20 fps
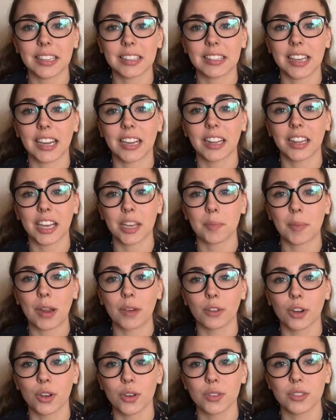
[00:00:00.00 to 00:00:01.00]
It's kind of like my
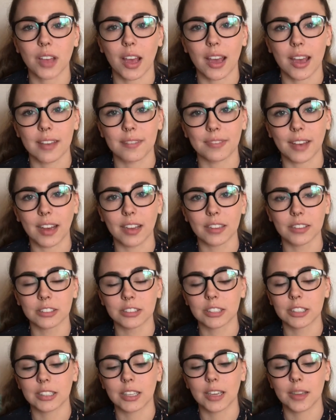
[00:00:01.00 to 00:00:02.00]
rose. I
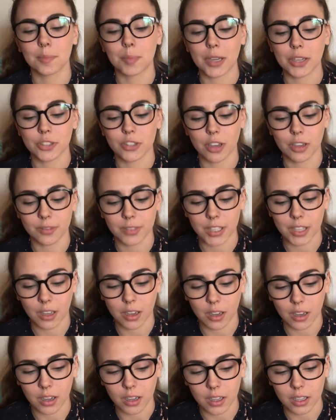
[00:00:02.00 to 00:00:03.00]
found a picture of it
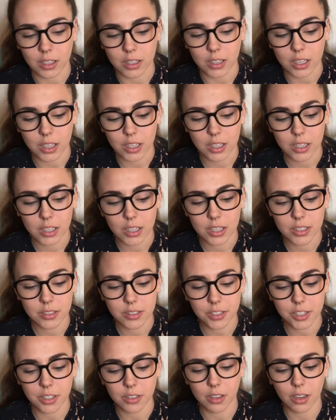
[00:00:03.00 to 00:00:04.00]
on
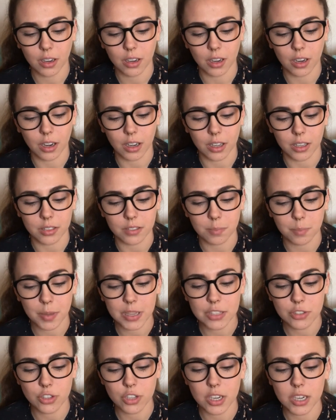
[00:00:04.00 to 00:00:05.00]
on
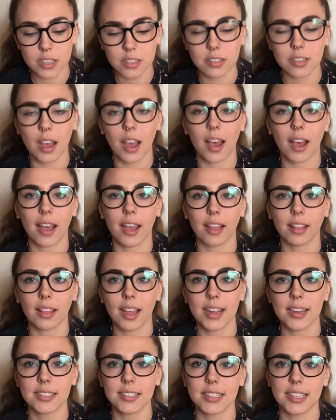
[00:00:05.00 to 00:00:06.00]
Pinterest. I
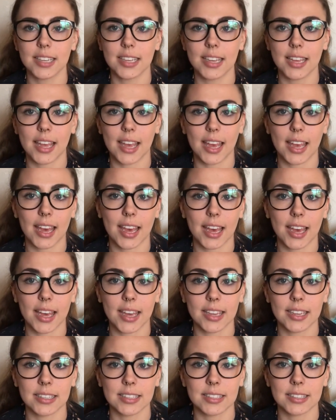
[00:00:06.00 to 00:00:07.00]
liked it,
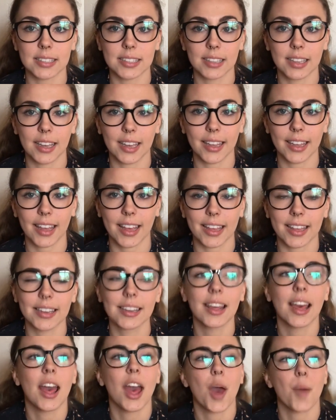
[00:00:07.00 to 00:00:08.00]
and
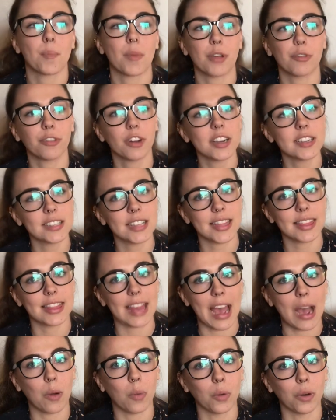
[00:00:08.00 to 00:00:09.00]
again, my friend did
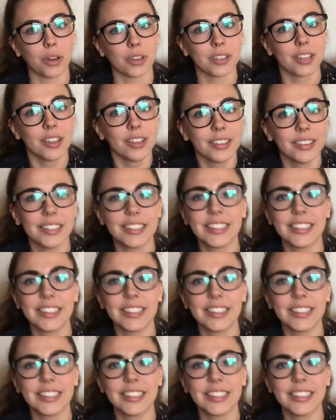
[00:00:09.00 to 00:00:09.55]
that one.